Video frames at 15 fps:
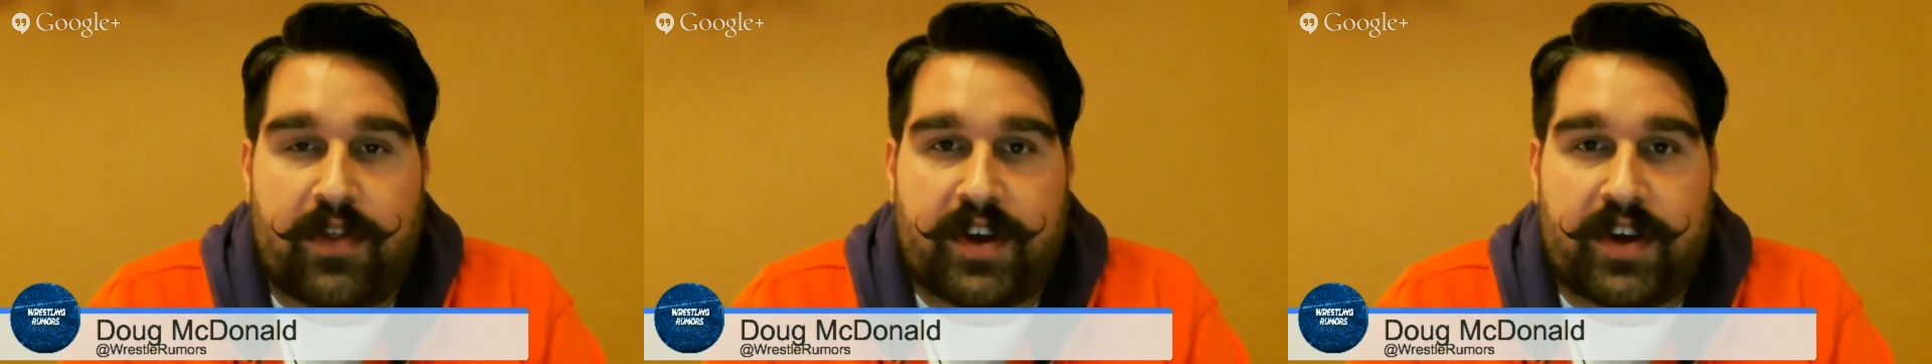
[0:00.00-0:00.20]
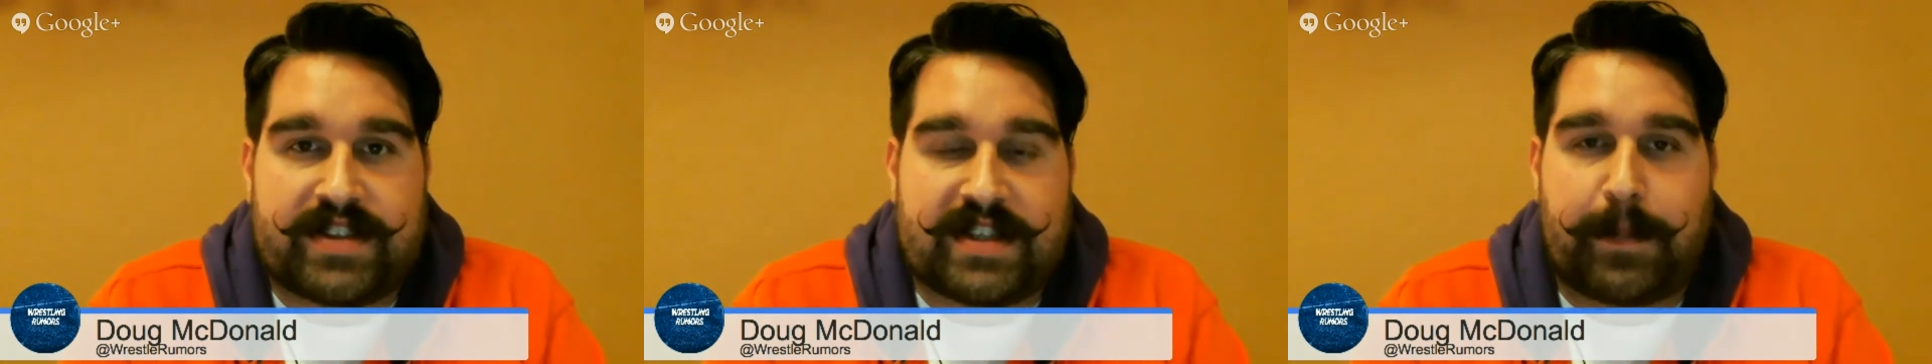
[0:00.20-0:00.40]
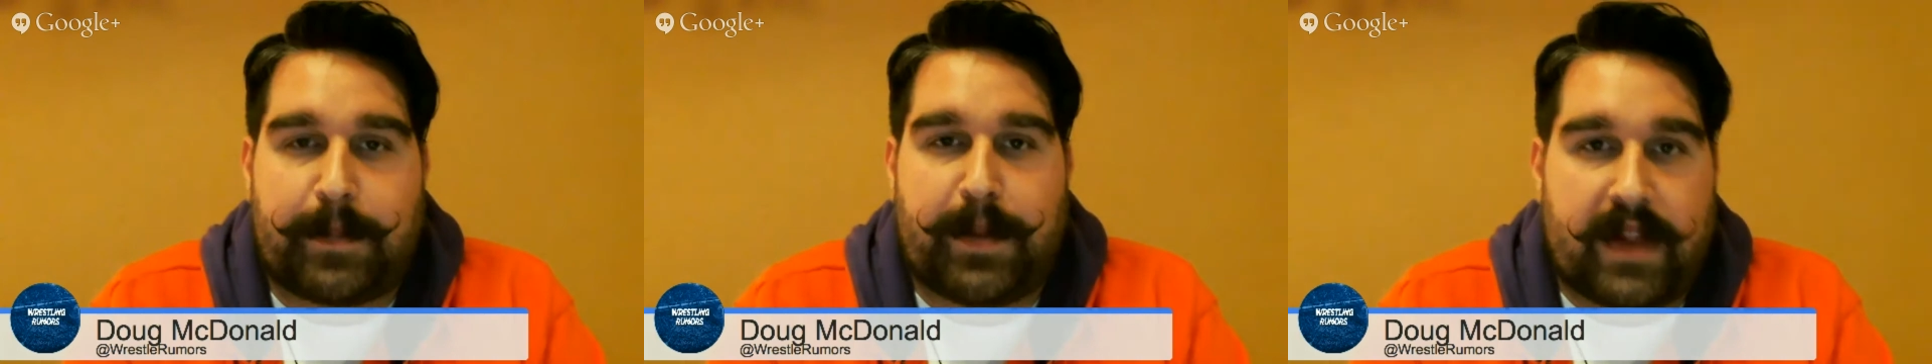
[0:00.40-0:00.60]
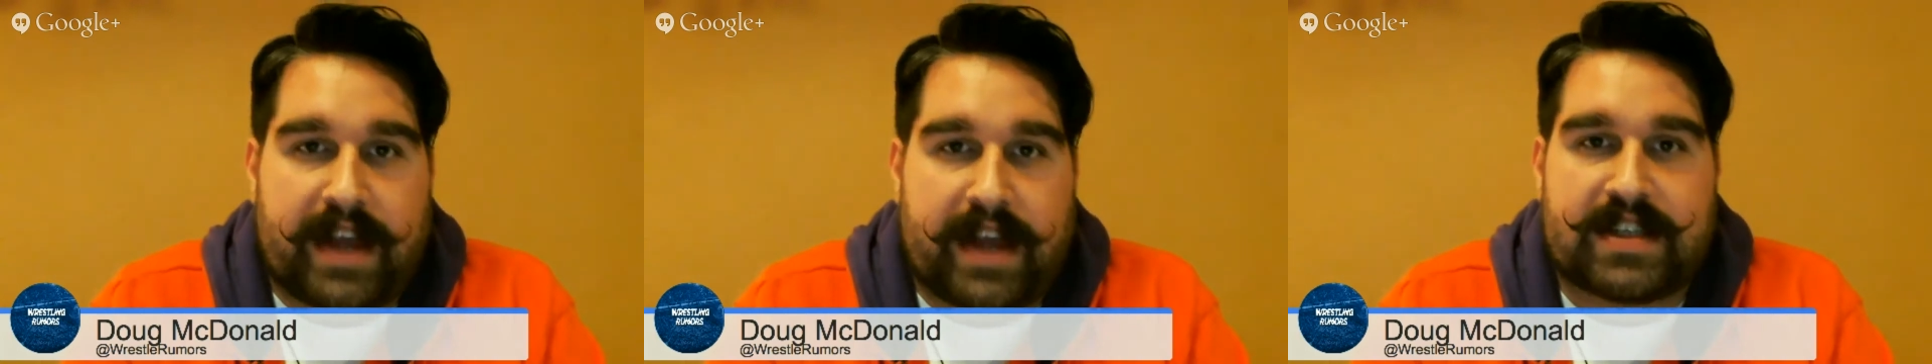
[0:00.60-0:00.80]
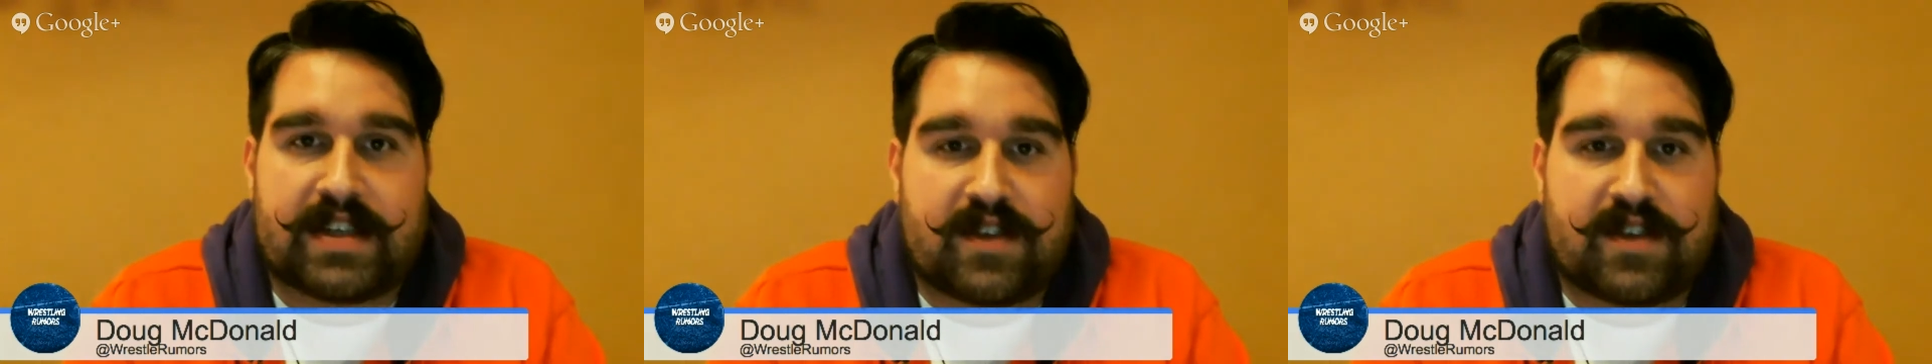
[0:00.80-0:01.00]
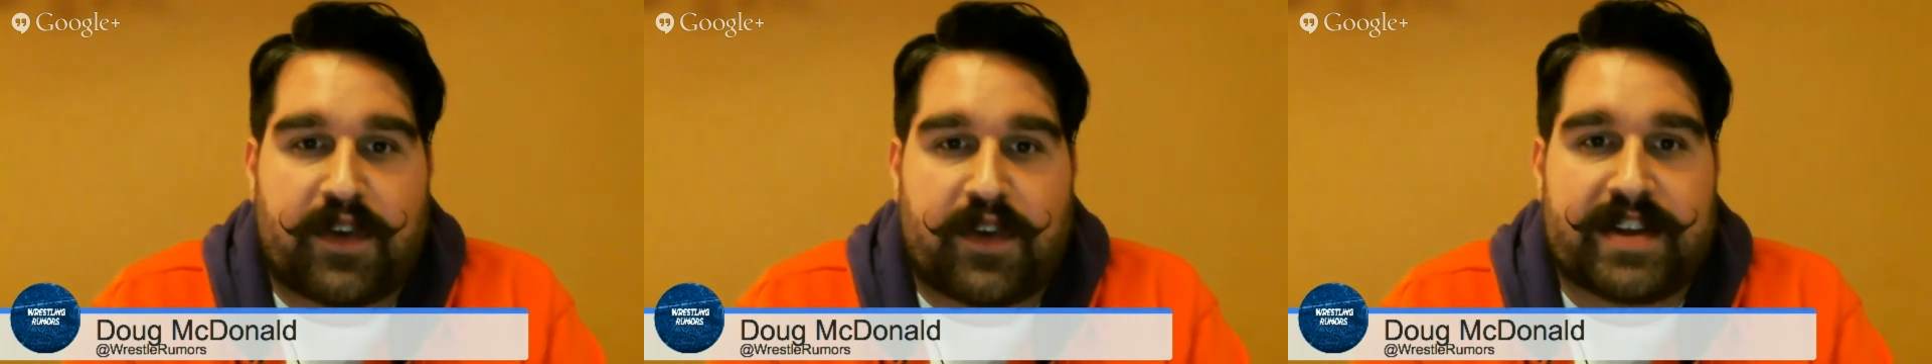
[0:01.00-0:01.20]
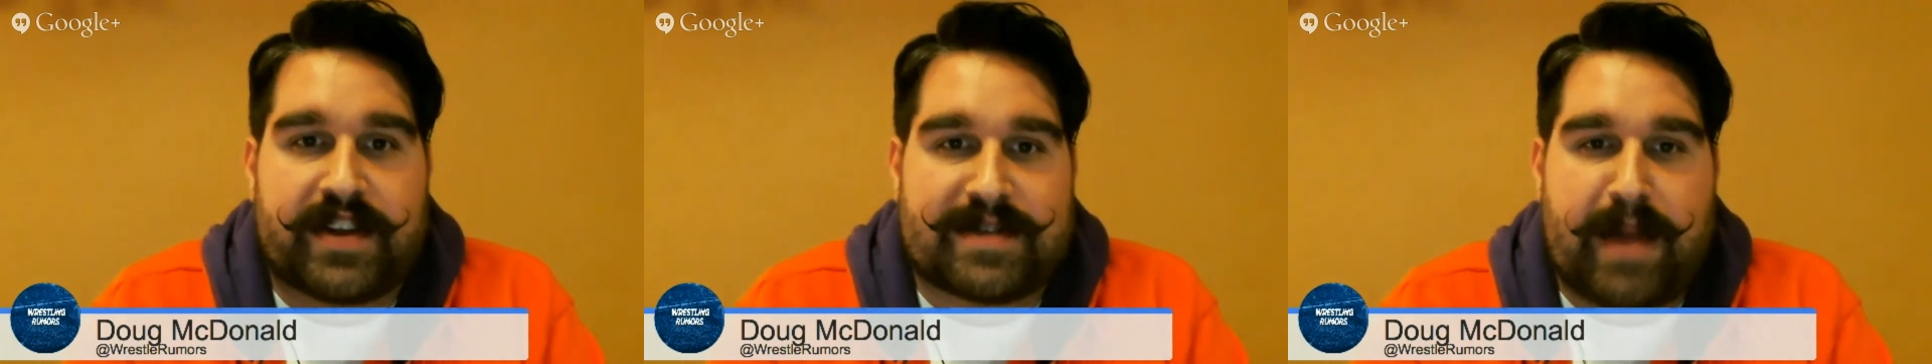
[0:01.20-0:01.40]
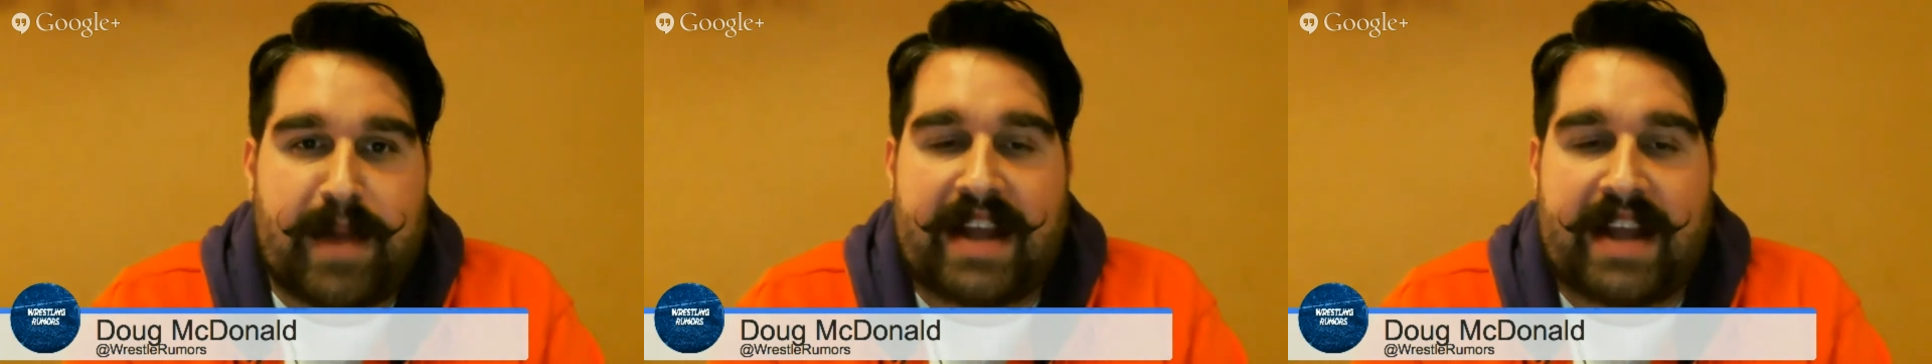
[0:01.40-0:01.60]
the stipulations for
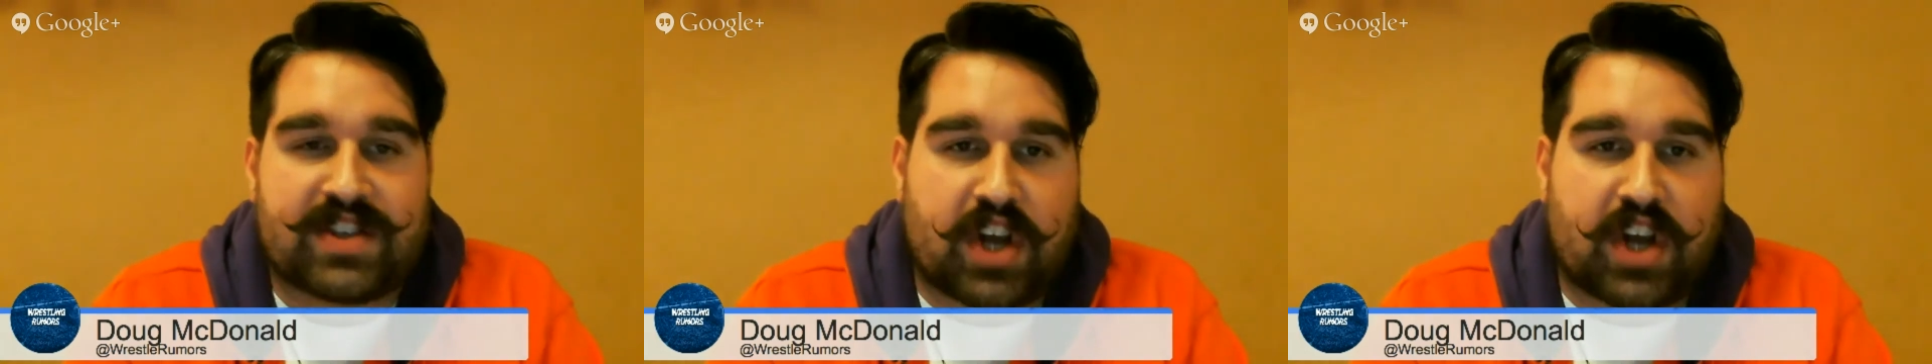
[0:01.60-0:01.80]
this match